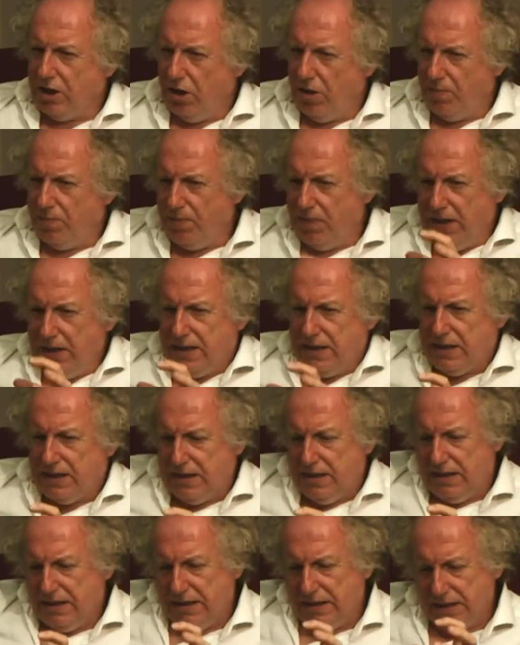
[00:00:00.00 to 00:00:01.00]
comp? Is it?
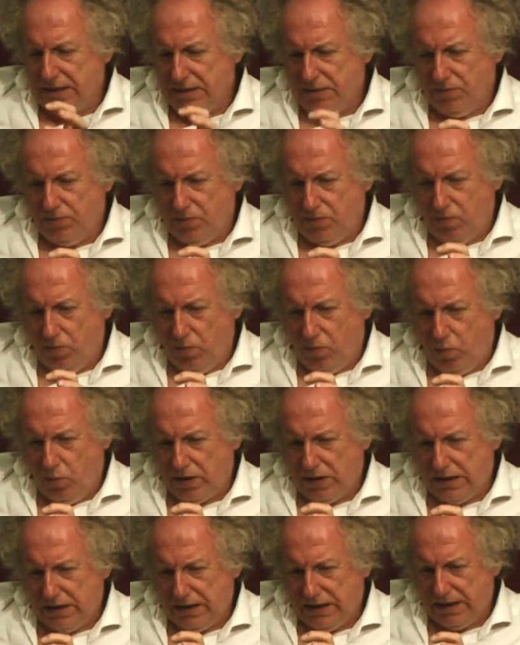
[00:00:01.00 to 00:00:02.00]

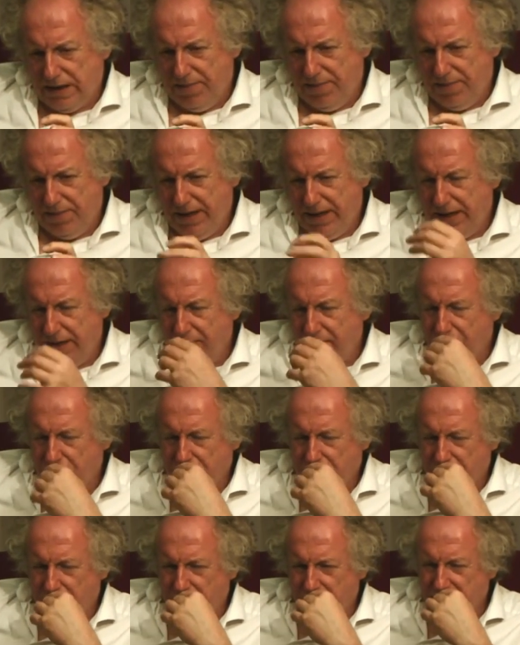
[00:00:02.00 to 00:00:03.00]
What does that mean?
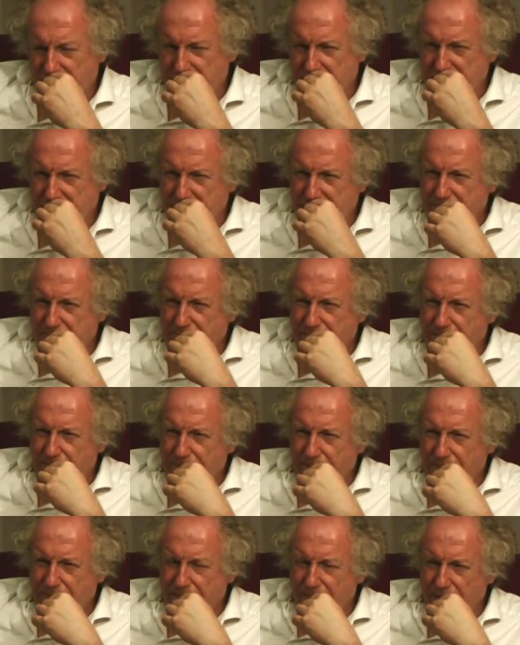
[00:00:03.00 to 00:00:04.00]
What What does that?
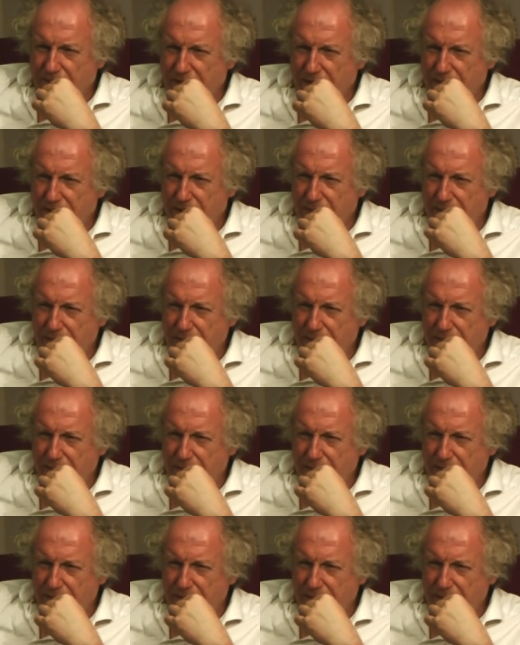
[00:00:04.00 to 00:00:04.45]
What do you